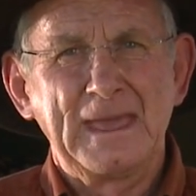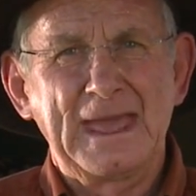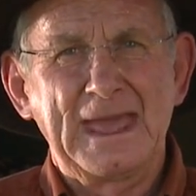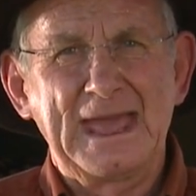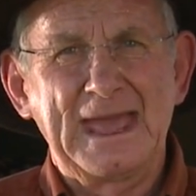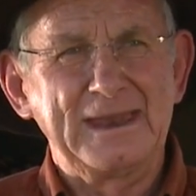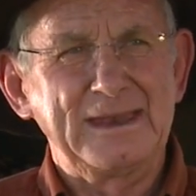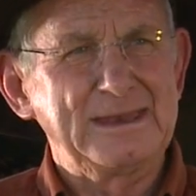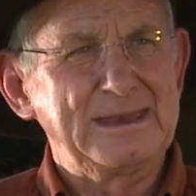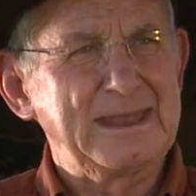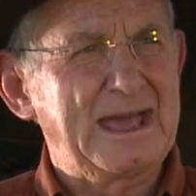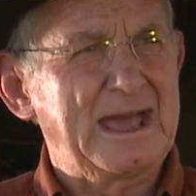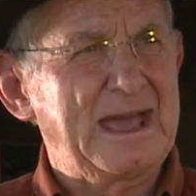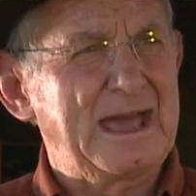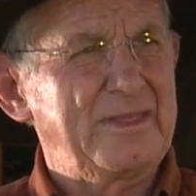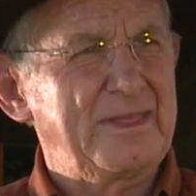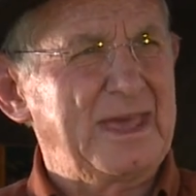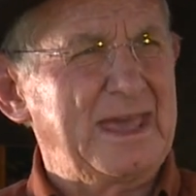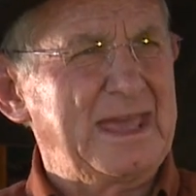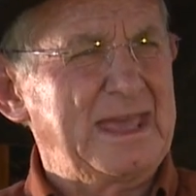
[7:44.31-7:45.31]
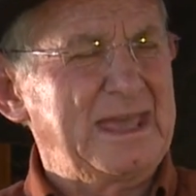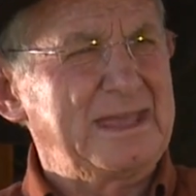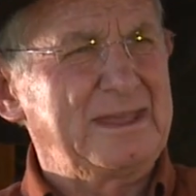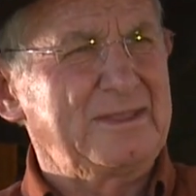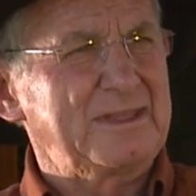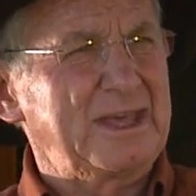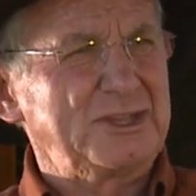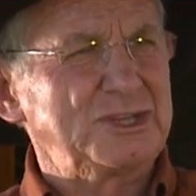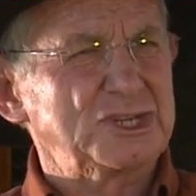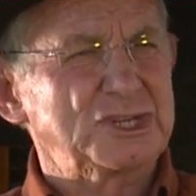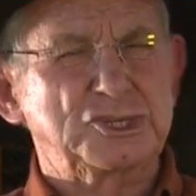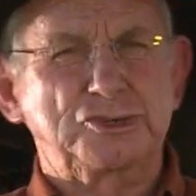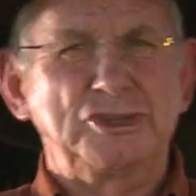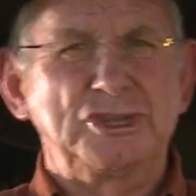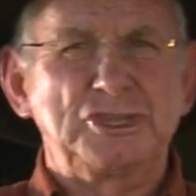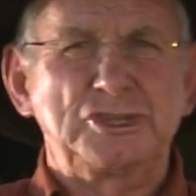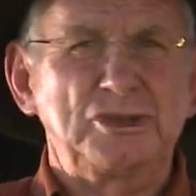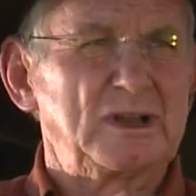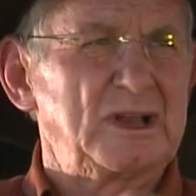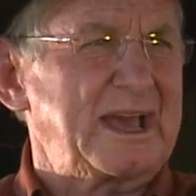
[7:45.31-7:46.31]
and uh, they, they just
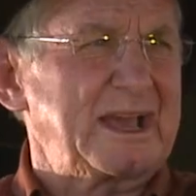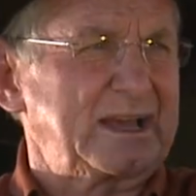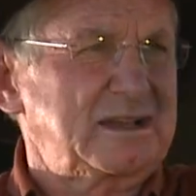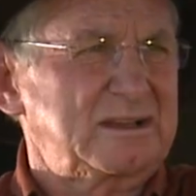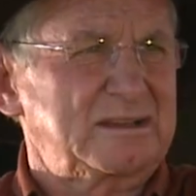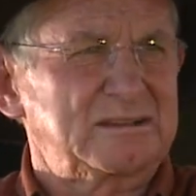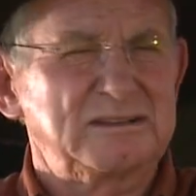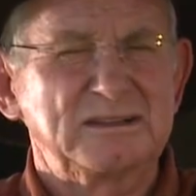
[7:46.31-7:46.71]
treat you like,